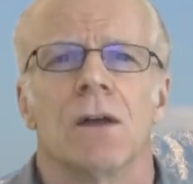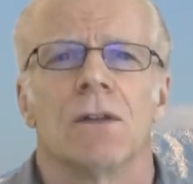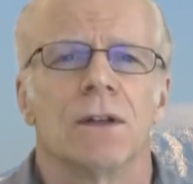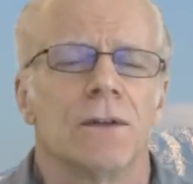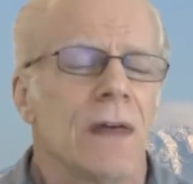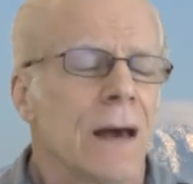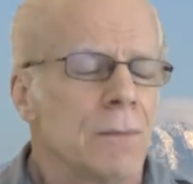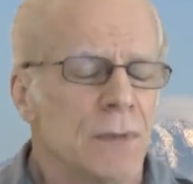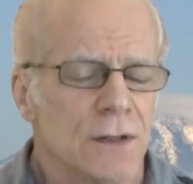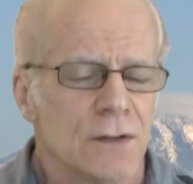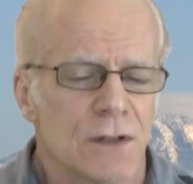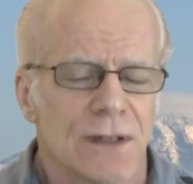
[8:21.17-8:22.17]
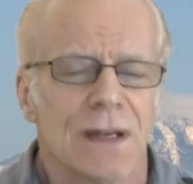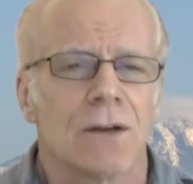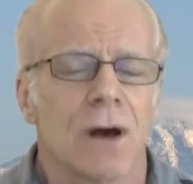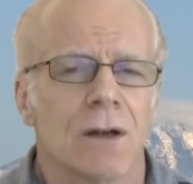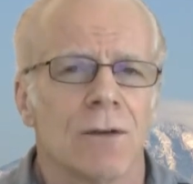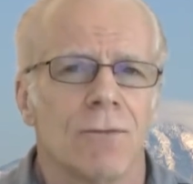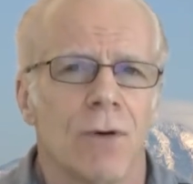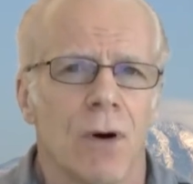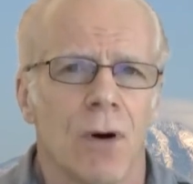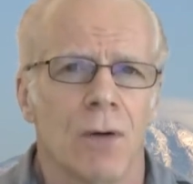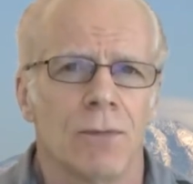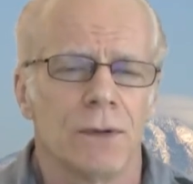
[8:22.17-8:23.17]
That means it cannot
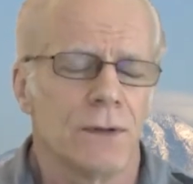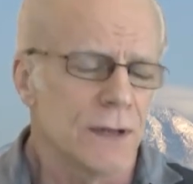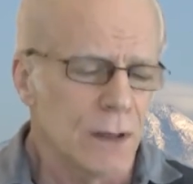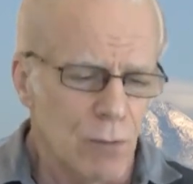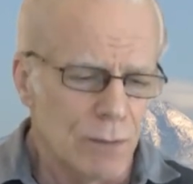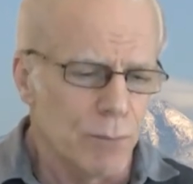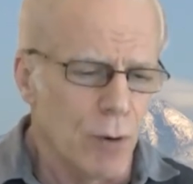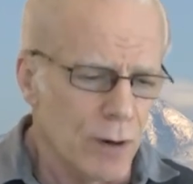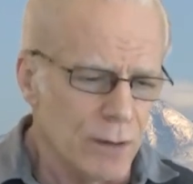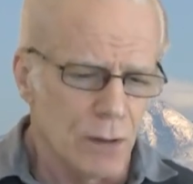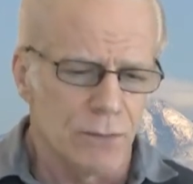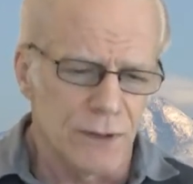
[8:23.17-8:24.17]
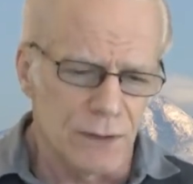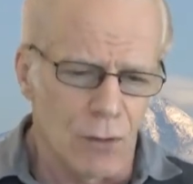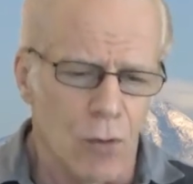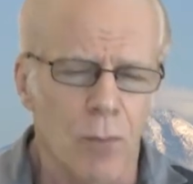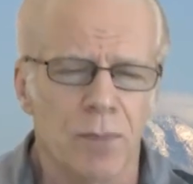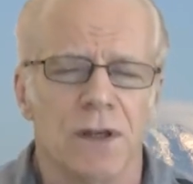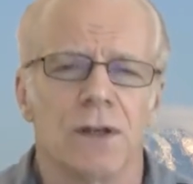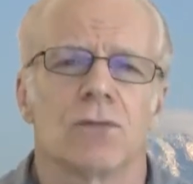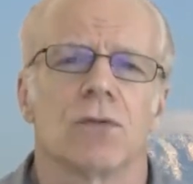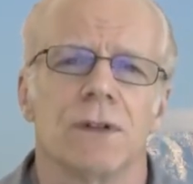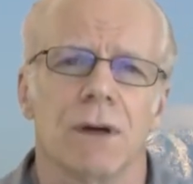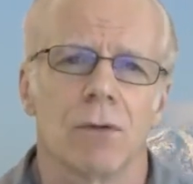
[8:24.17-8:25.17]
involve. If you take one part out, then the whole piece
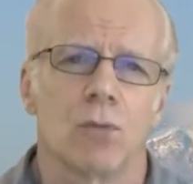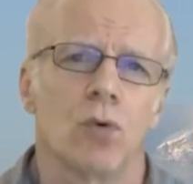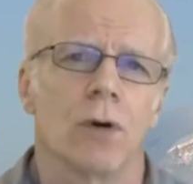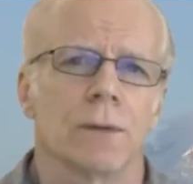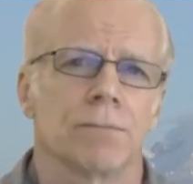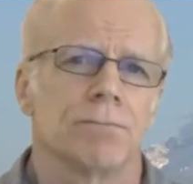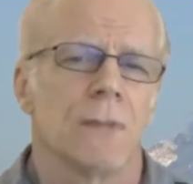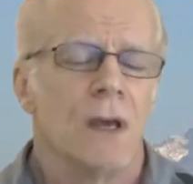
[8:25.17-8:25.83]
would never work.